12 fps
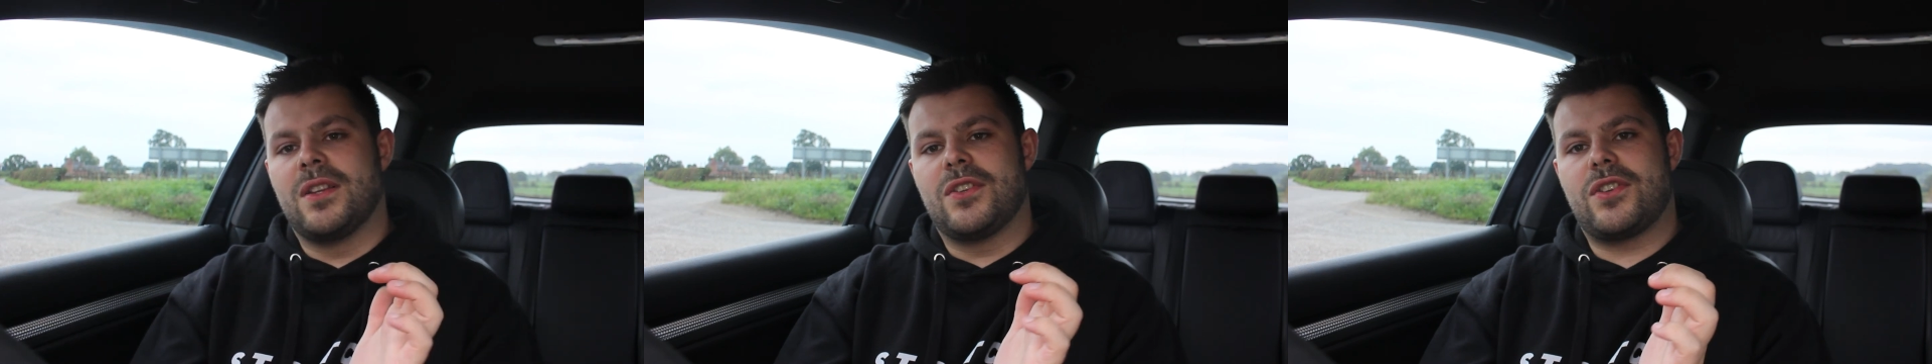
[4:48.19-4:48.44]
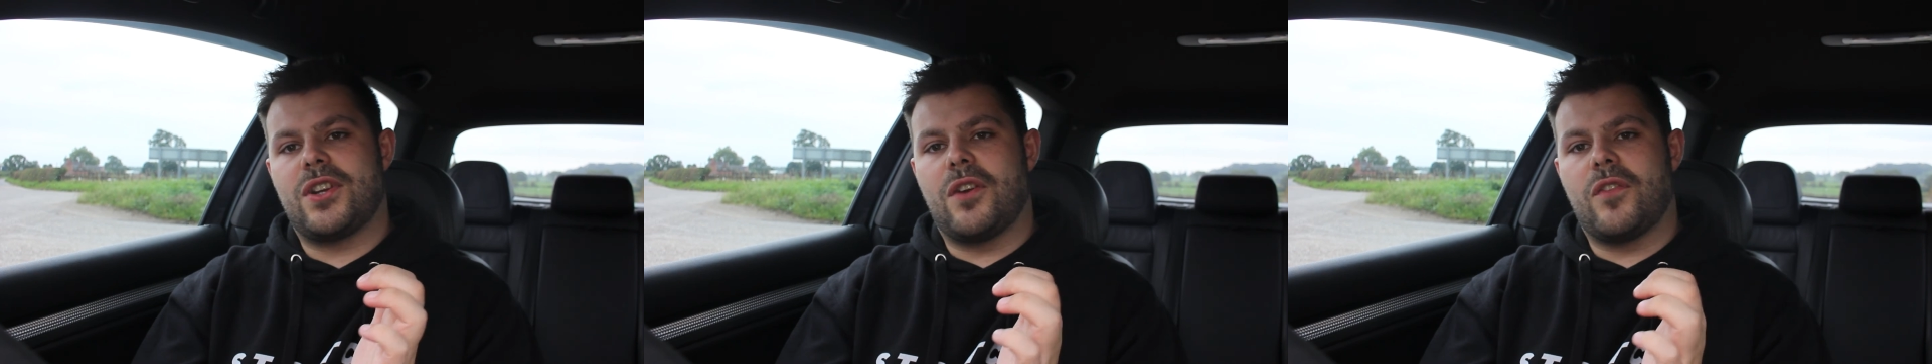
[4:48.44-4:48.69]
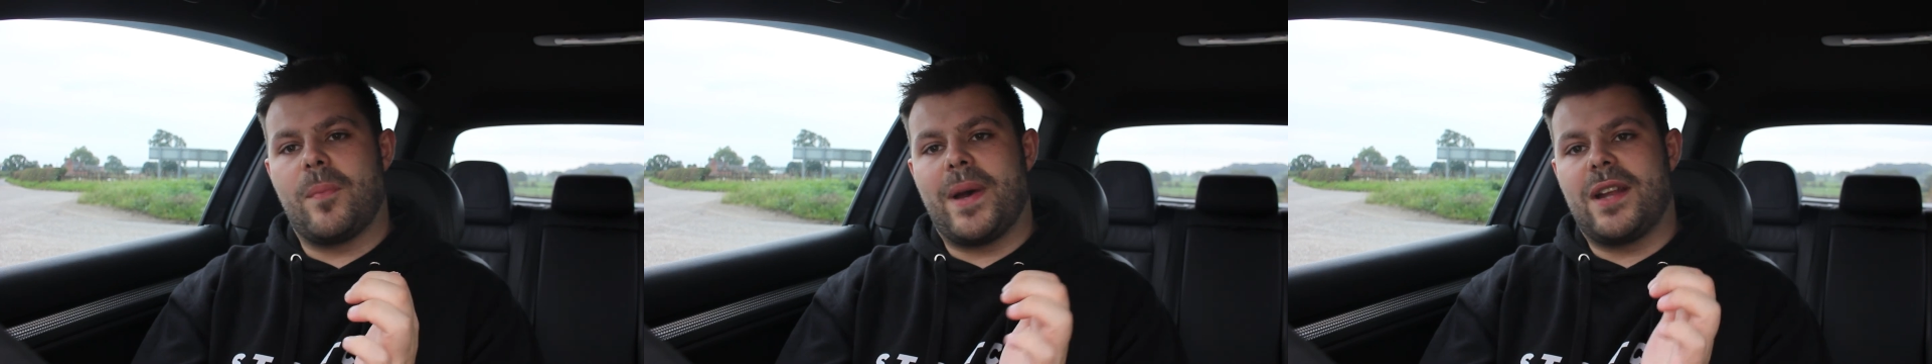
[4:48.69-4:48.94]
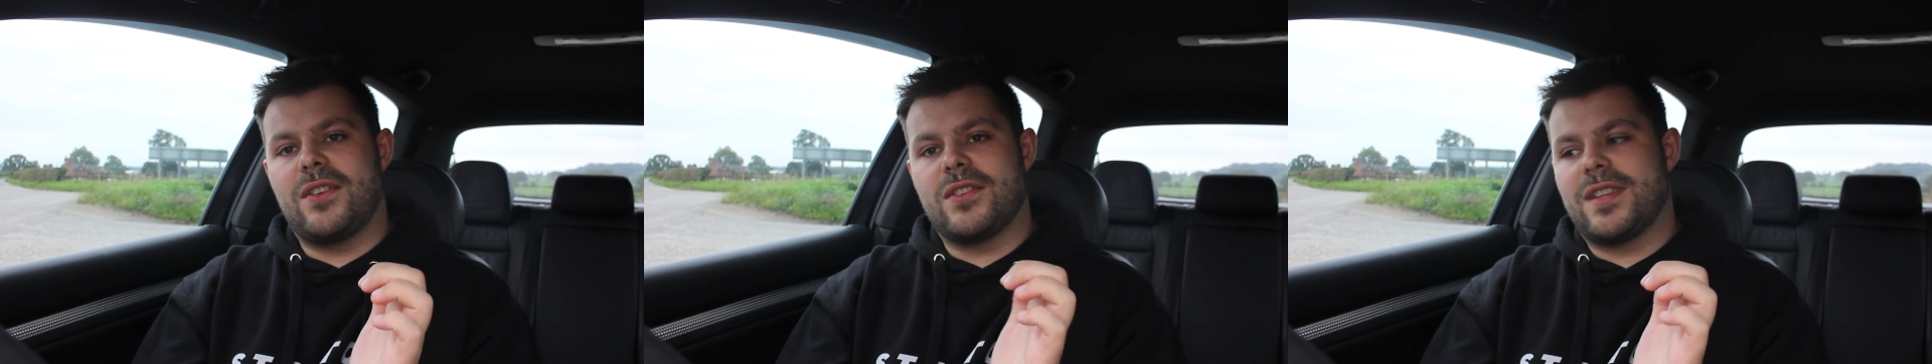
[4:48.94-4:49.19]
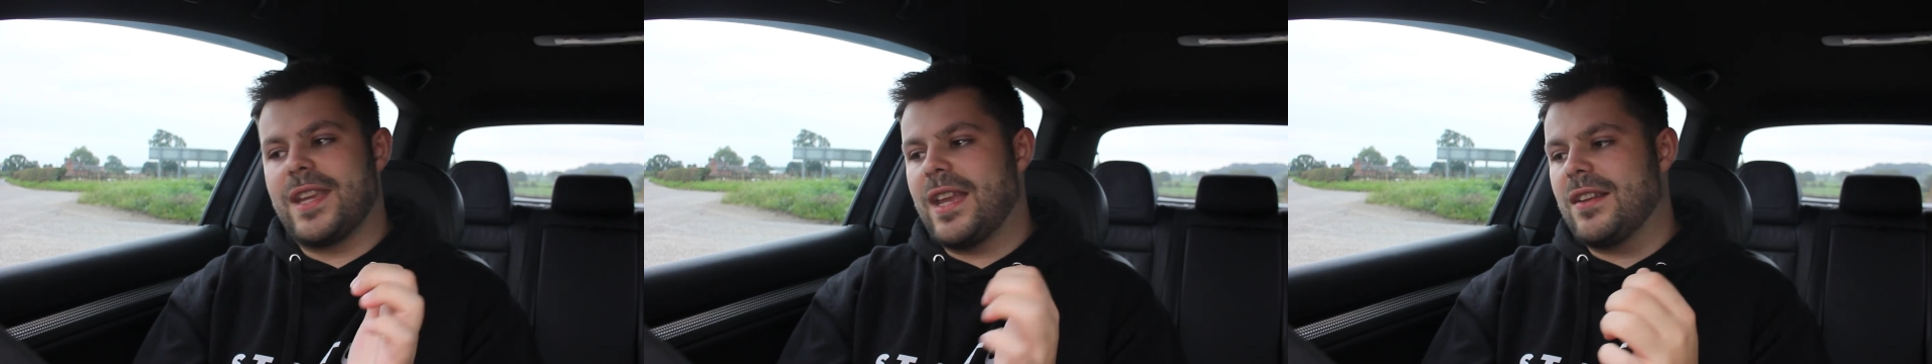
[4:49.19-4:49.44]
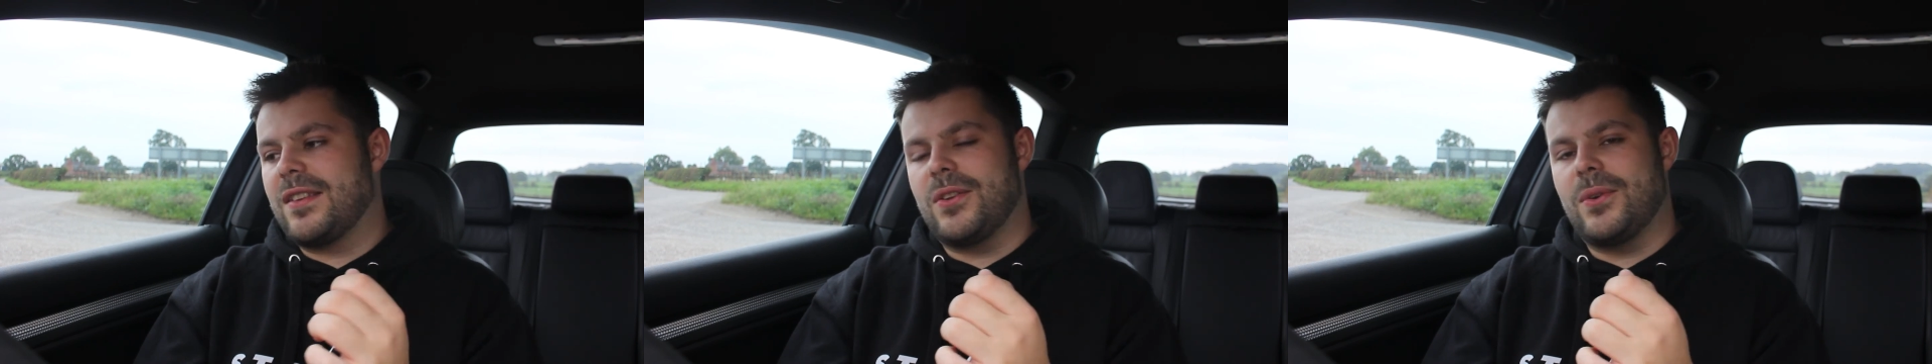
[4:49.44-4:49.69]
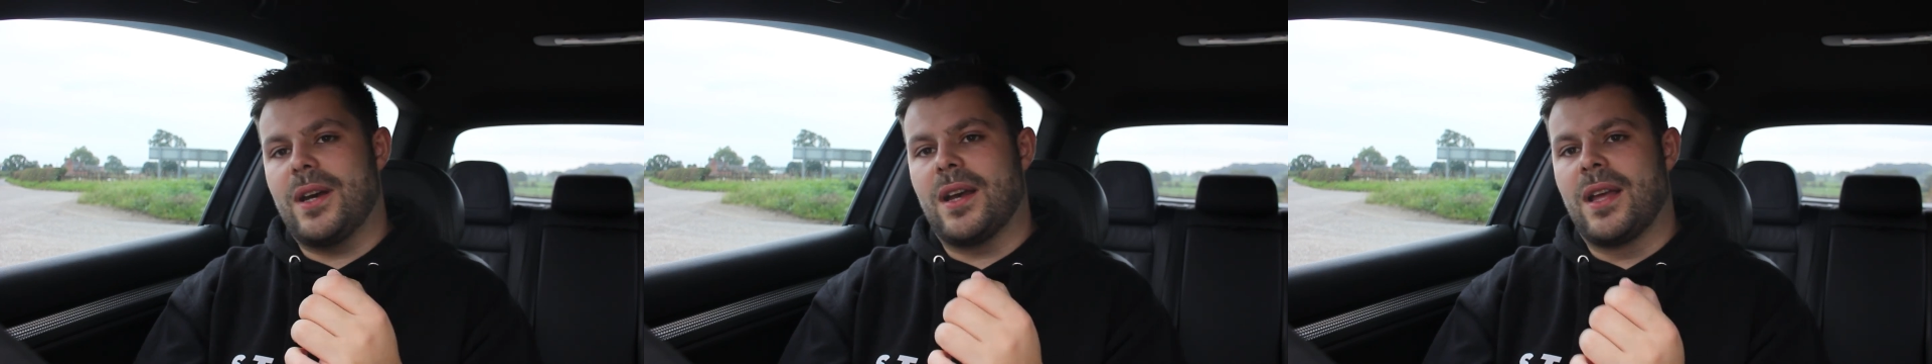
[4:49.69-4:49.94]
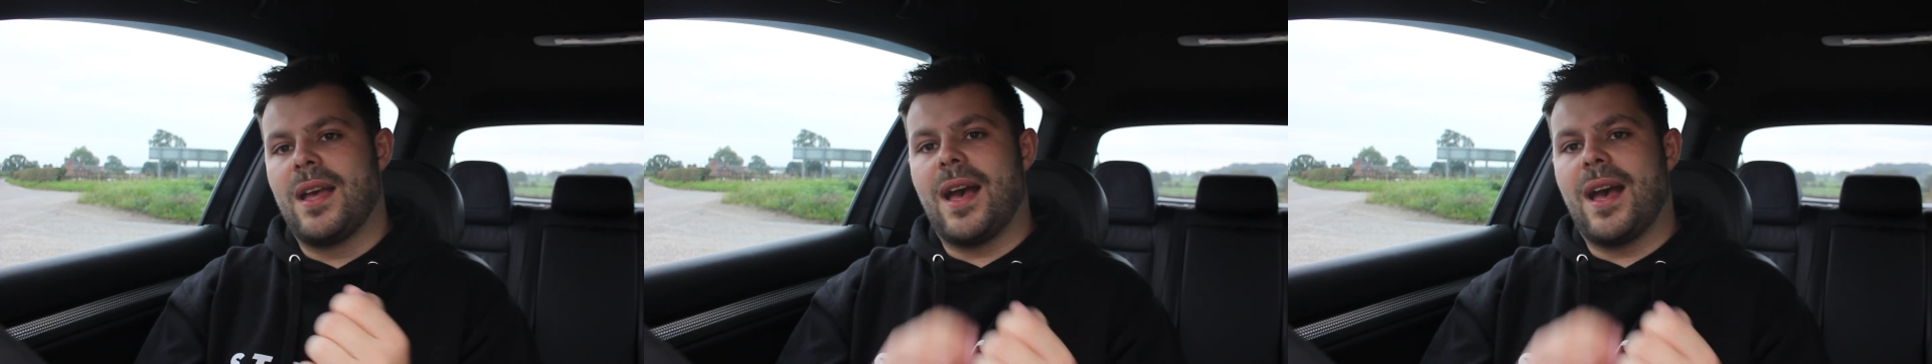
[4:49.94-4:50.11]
straight off the bat just to get it to a